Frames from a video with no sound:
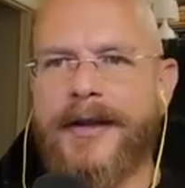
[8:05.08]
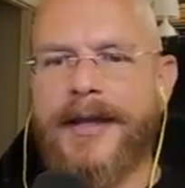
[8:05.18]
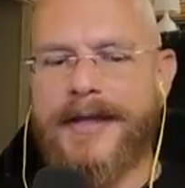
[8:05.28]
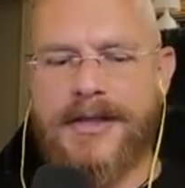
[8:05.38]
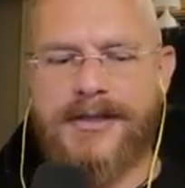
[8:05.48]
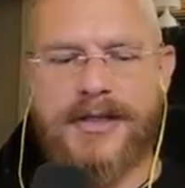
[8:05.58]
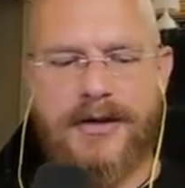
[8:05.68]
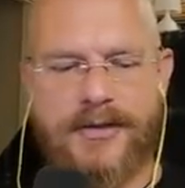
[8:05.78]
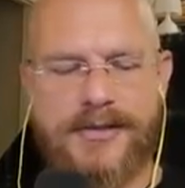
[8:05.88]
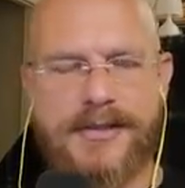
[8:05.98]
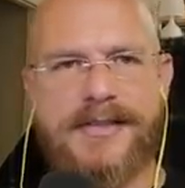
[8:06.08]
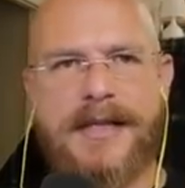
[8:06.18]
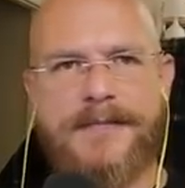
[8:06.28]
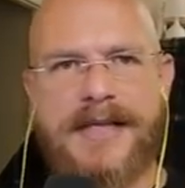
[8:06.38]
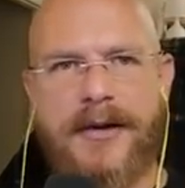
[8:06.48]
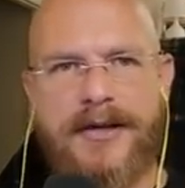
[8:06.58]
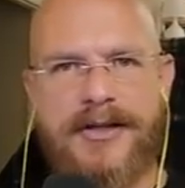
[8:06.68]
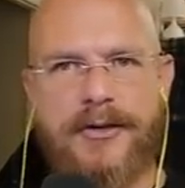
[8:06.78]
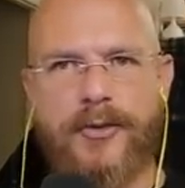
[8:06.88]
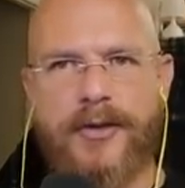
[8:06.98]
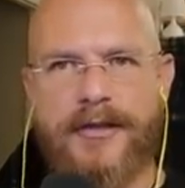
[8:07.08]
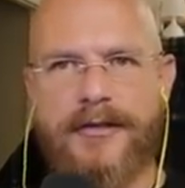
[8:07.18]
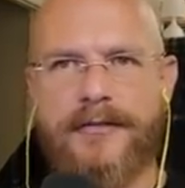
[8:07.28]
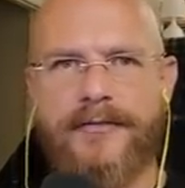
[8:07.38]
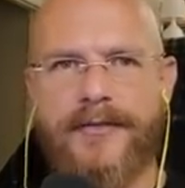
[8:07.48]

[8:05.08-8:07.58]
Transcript: And then she goes and steps out on you with,